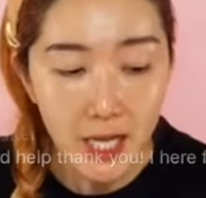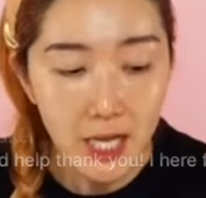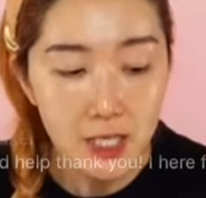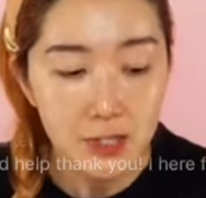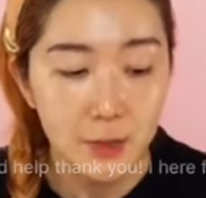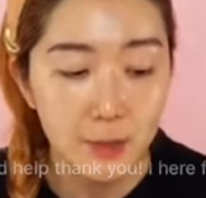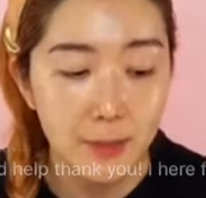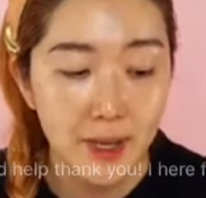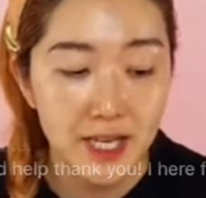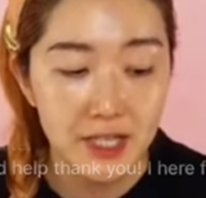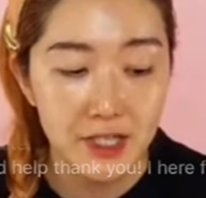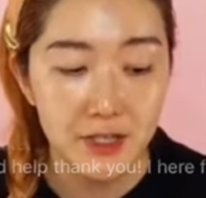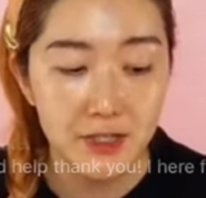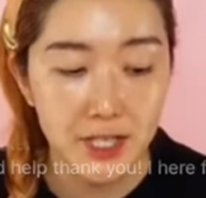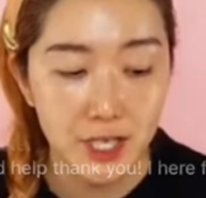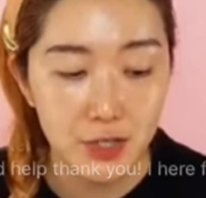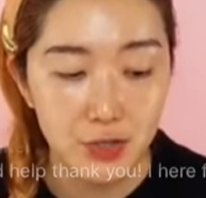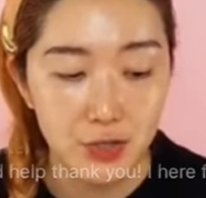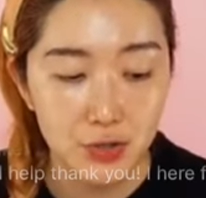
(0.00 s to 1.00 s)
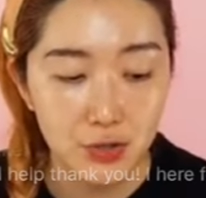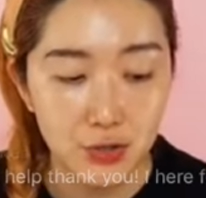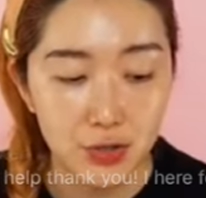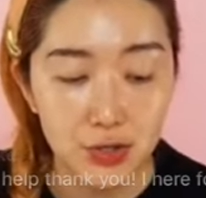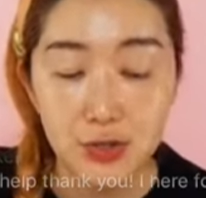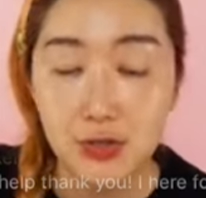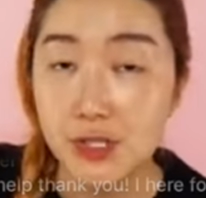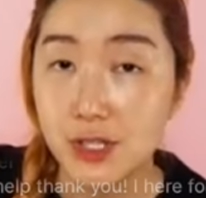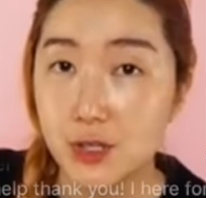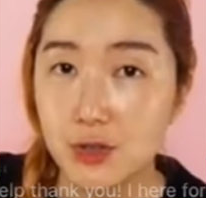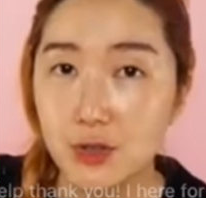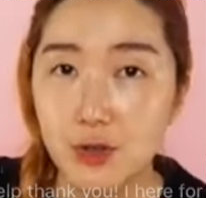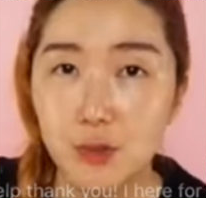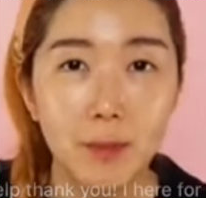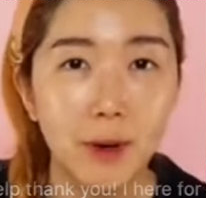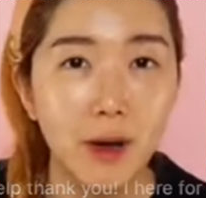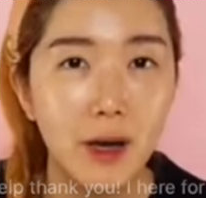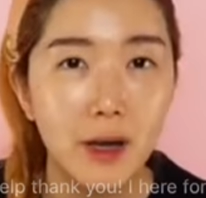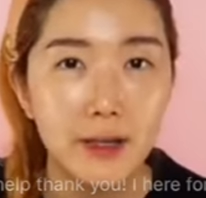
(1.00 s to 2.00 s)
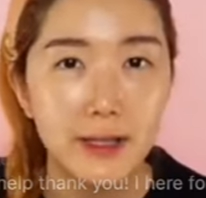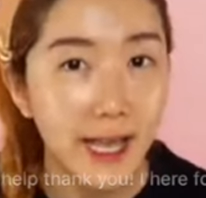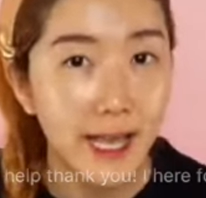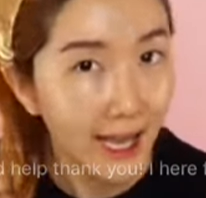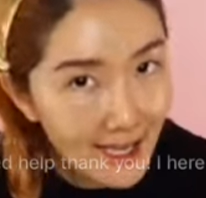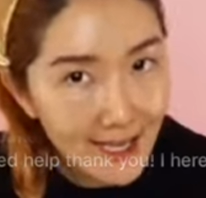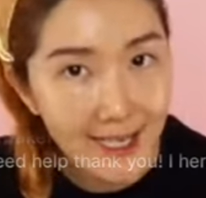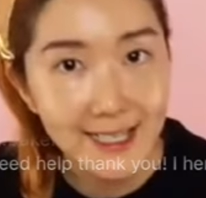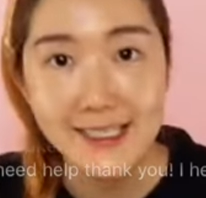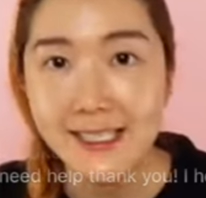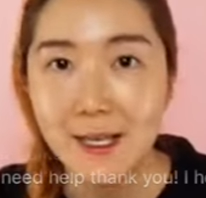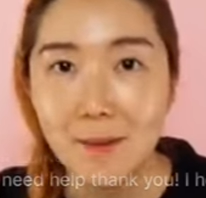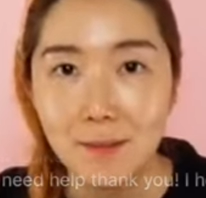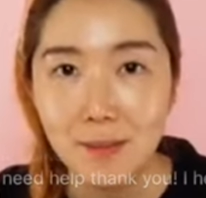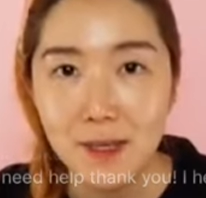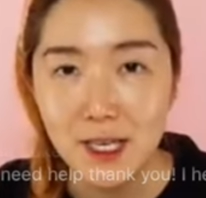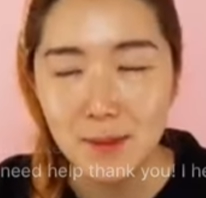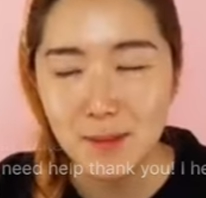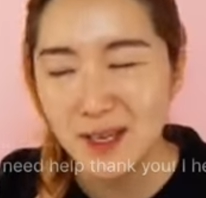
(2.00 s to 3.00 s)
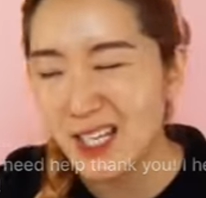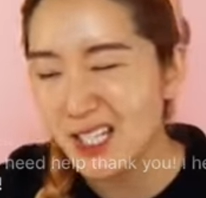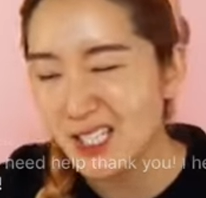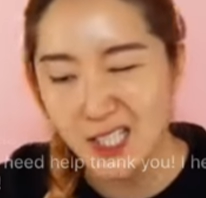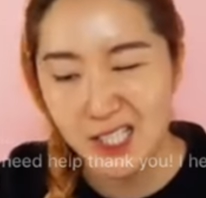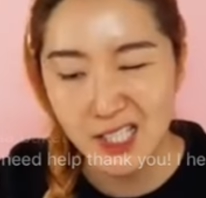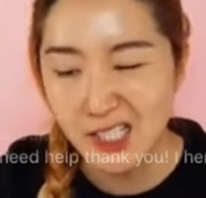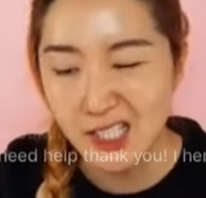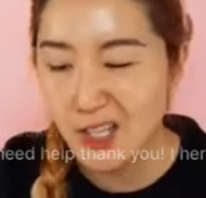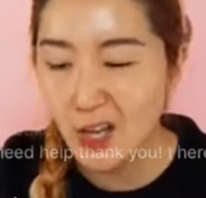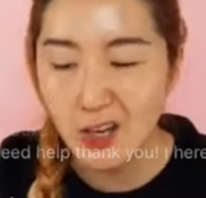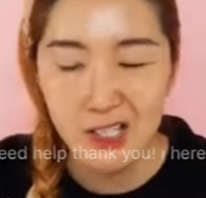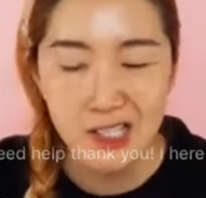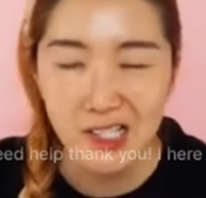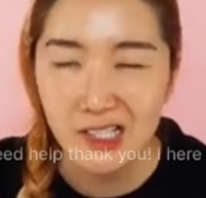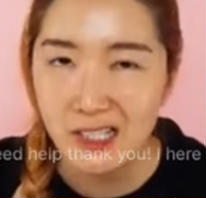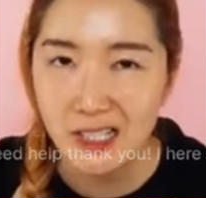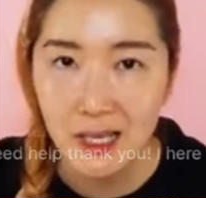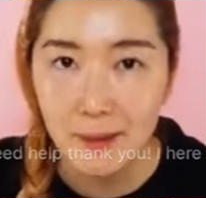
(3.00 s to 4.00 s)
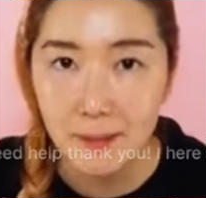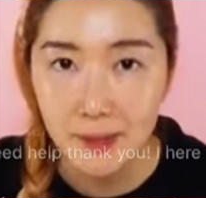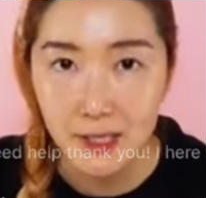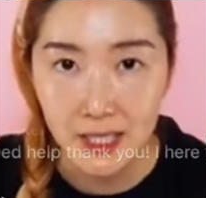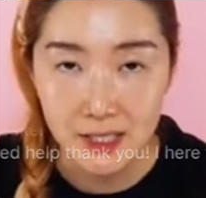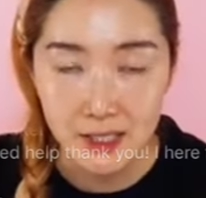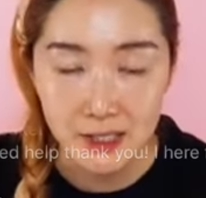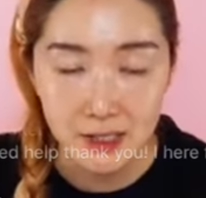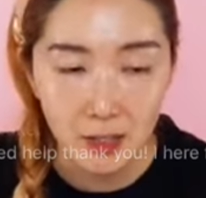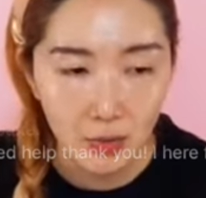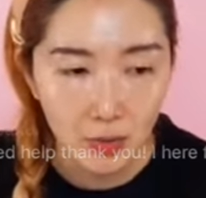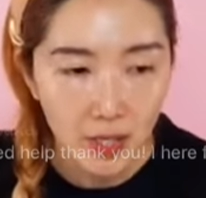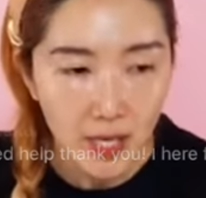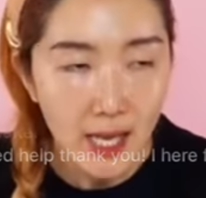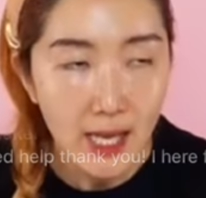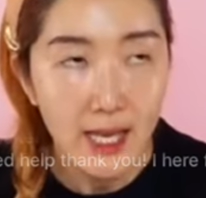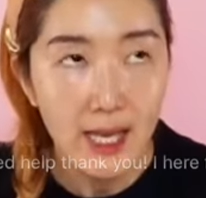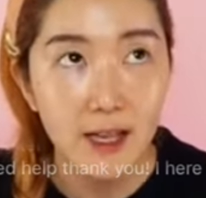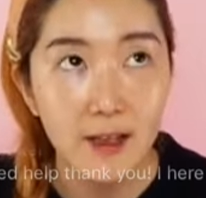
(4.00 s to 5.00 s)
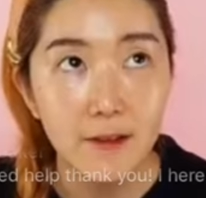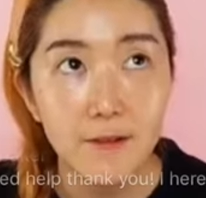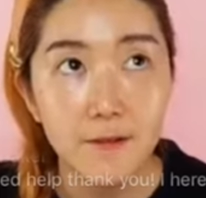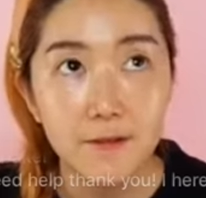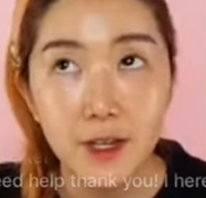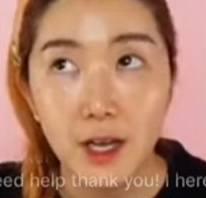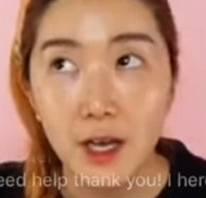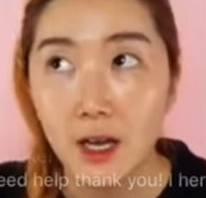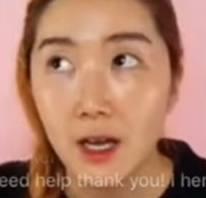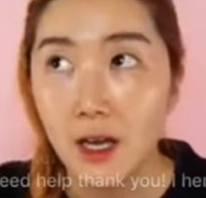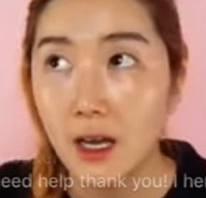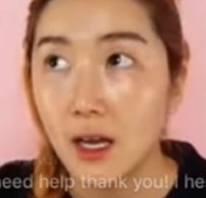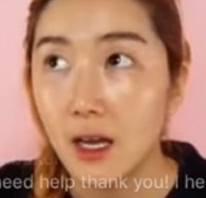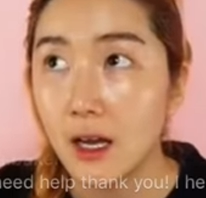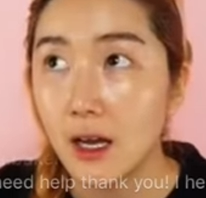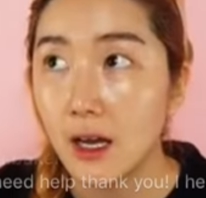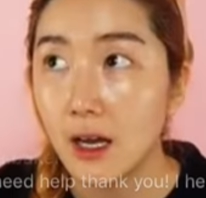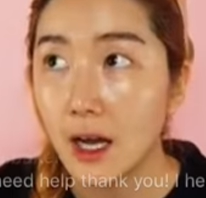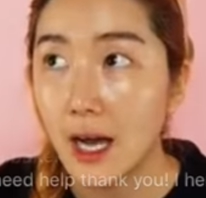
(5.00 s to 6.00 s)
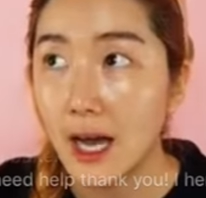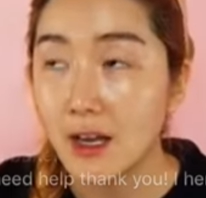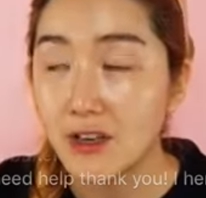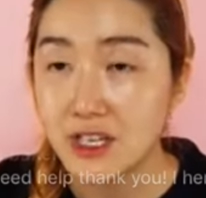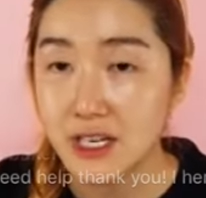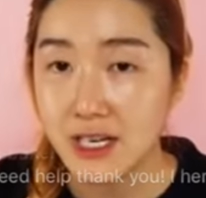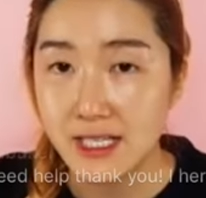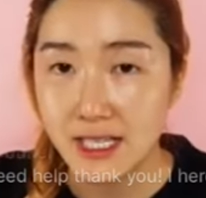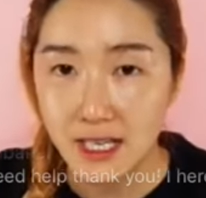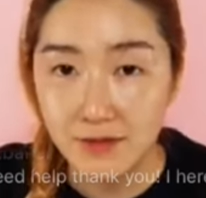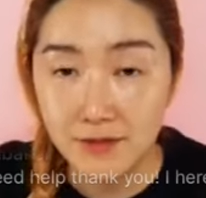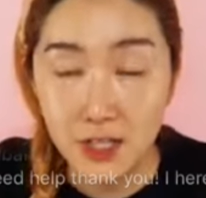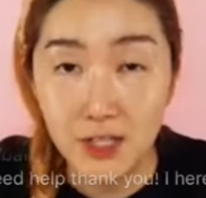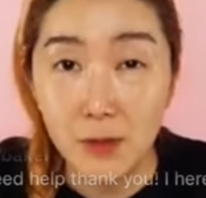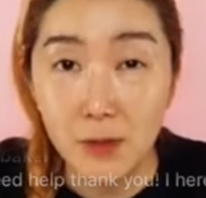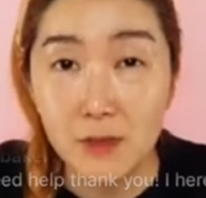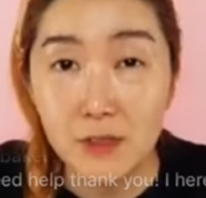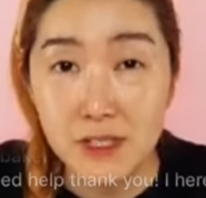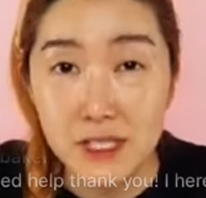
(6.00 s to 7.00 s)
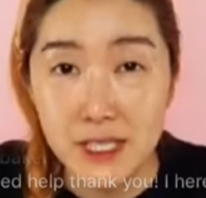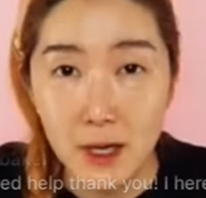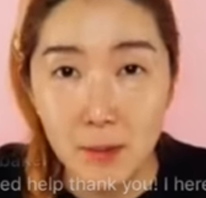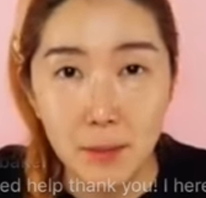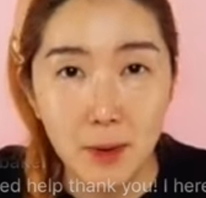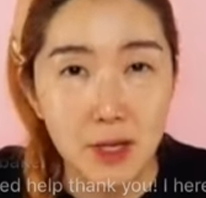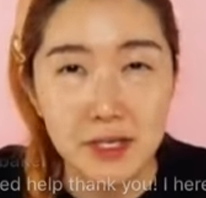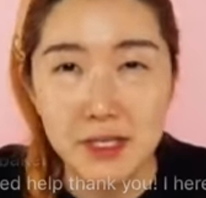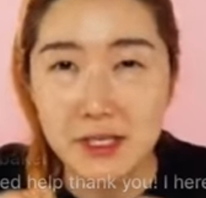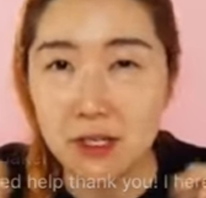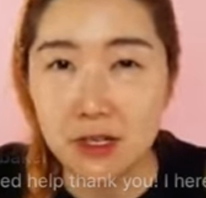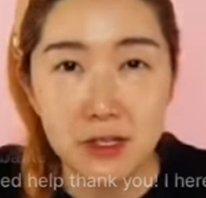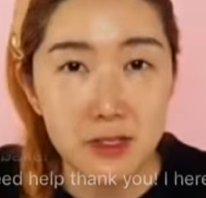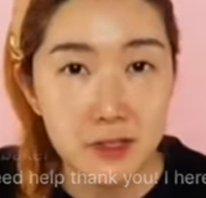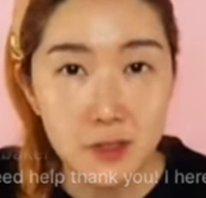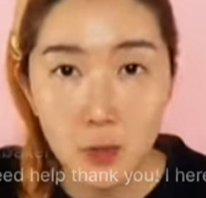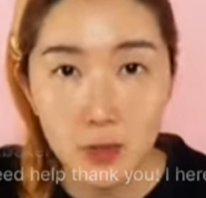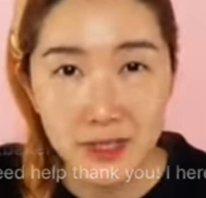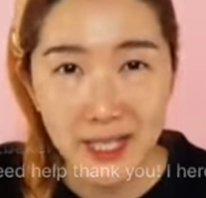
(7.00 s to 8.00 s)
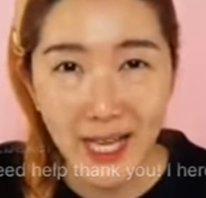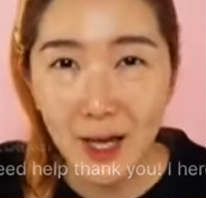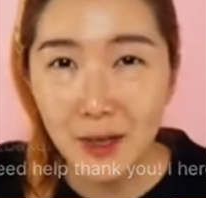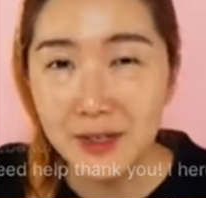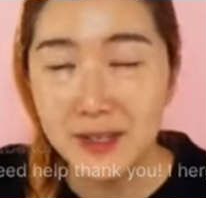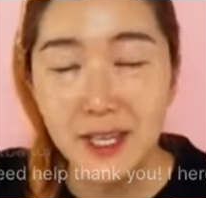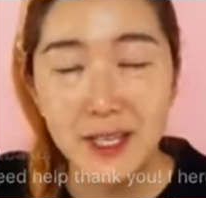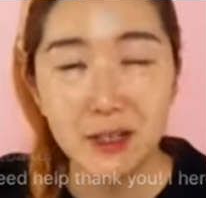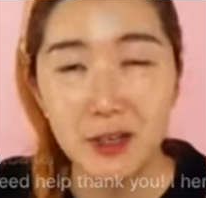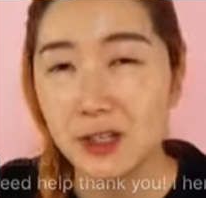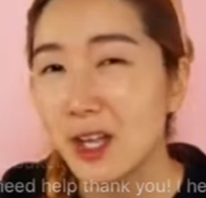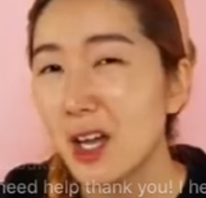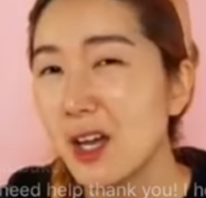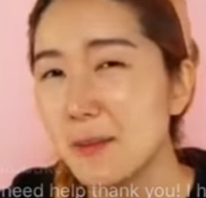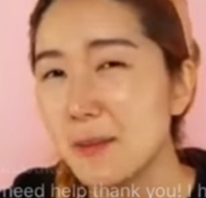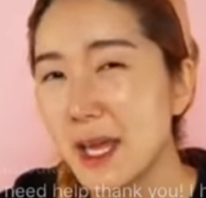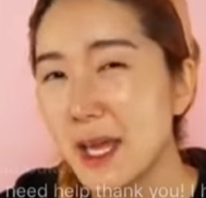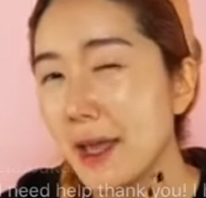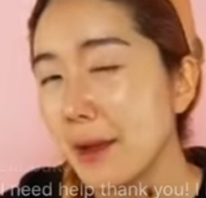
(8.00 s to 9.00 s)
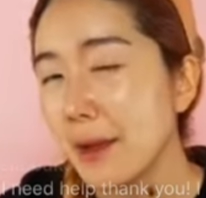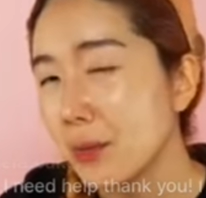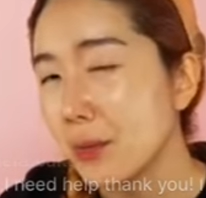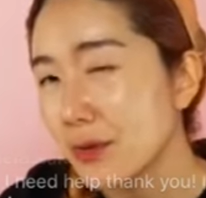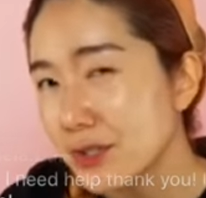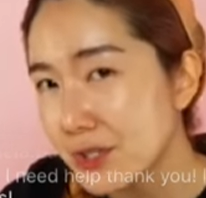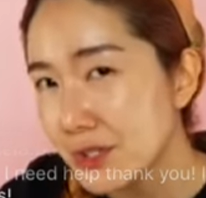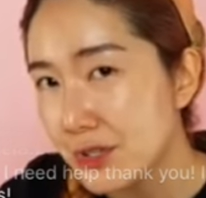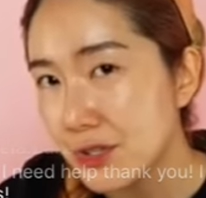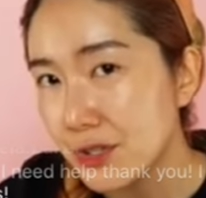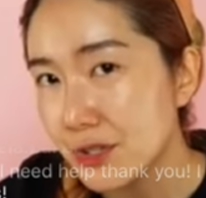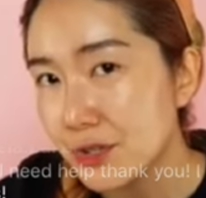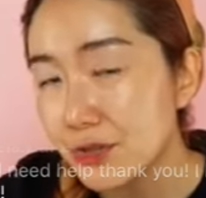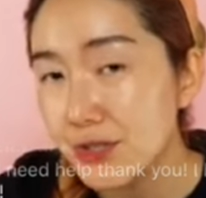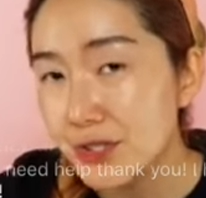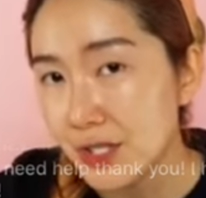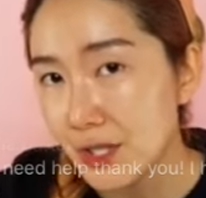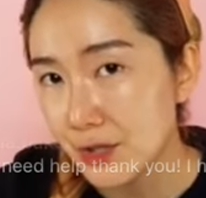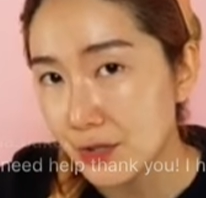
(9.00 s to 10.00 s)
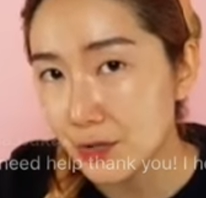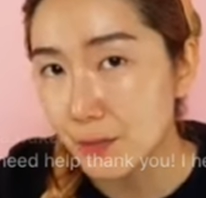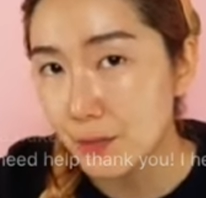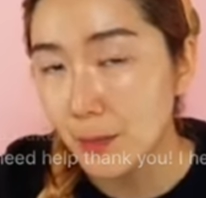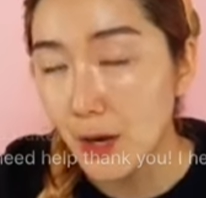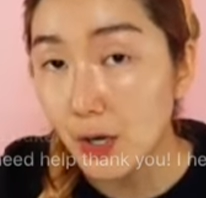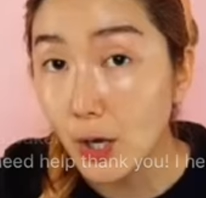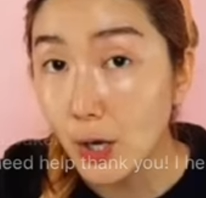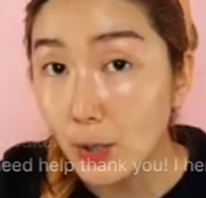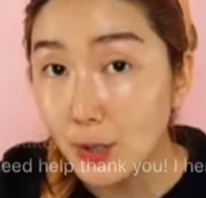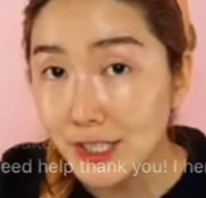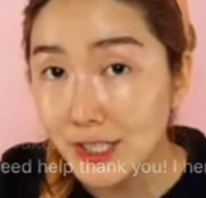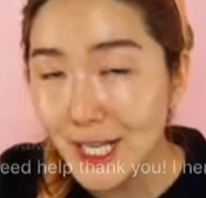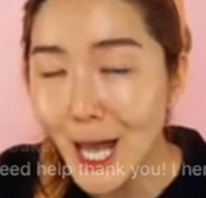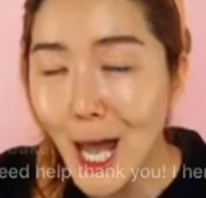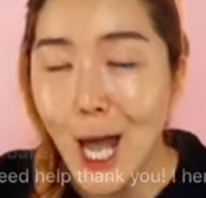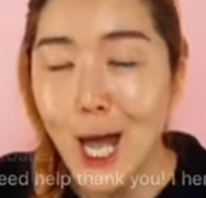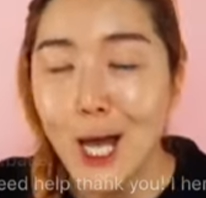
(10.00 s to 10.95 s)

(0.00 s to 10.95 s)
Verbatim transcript: So make sure that you use the coupon ASAP because the stocks are limited. So if the, how should I say, if the WTL boxes are sold out, then you're not going to be able to use the coupon codes.